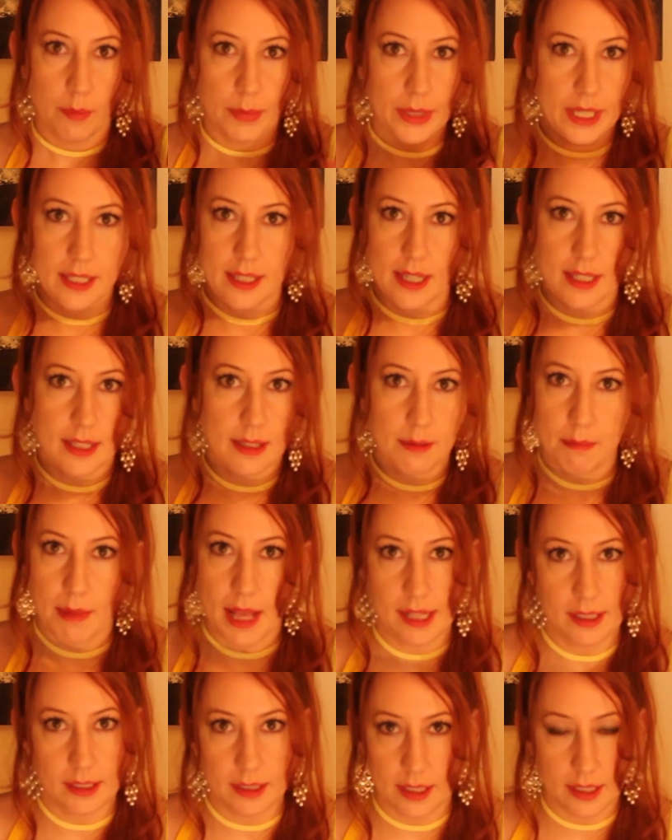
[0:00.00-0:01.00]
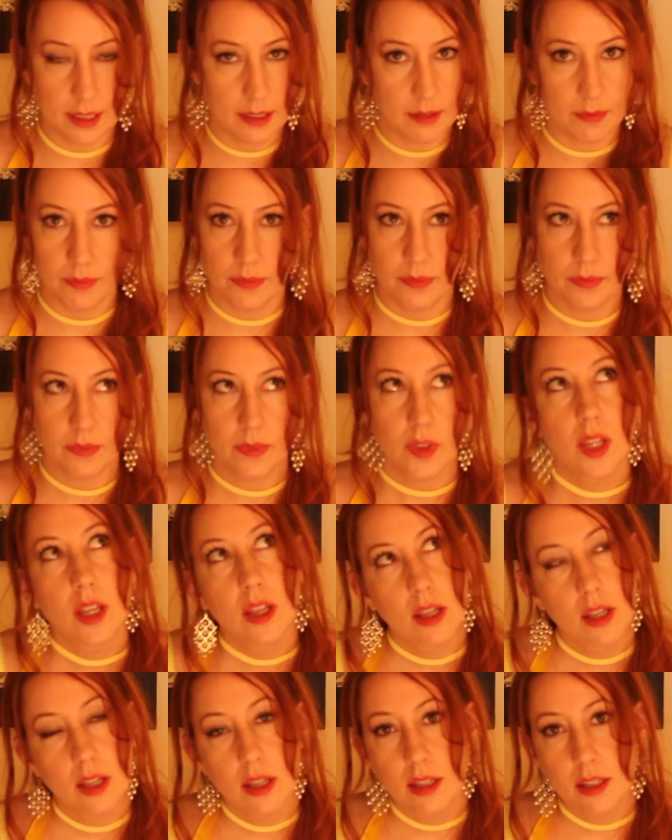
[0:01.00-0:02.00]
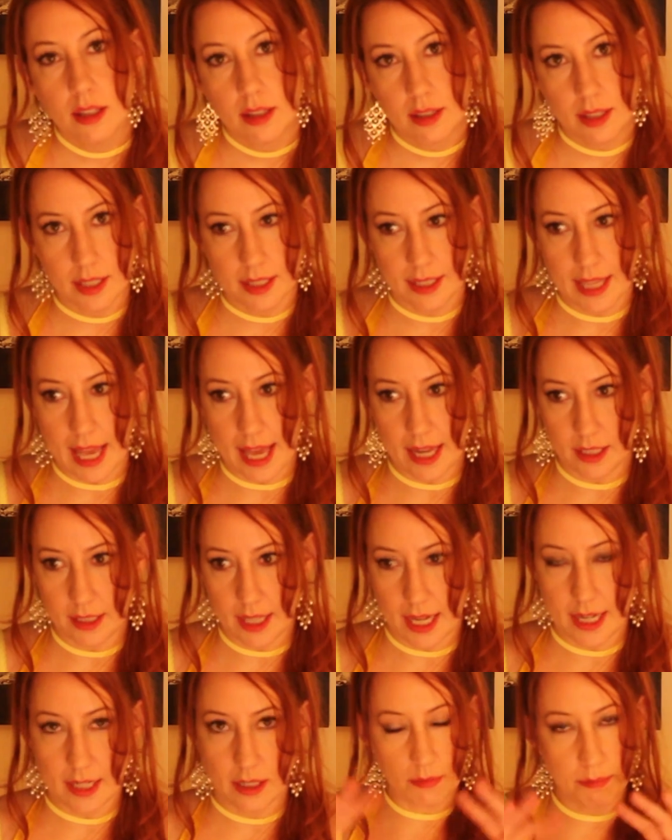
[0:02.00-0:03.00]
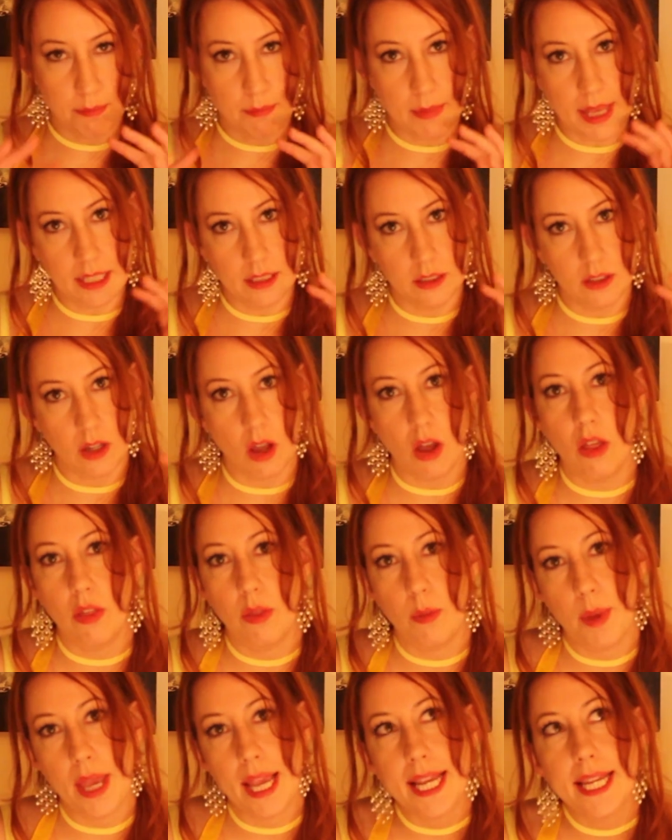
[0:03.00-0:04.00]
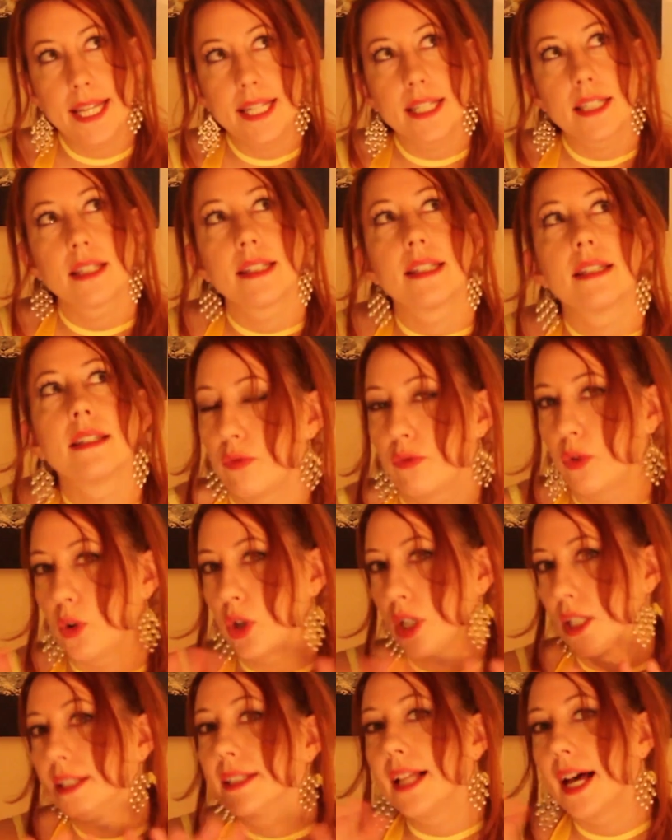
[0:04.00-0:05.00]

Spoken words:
But it doesn't melt the satellite, melt all the paint, foil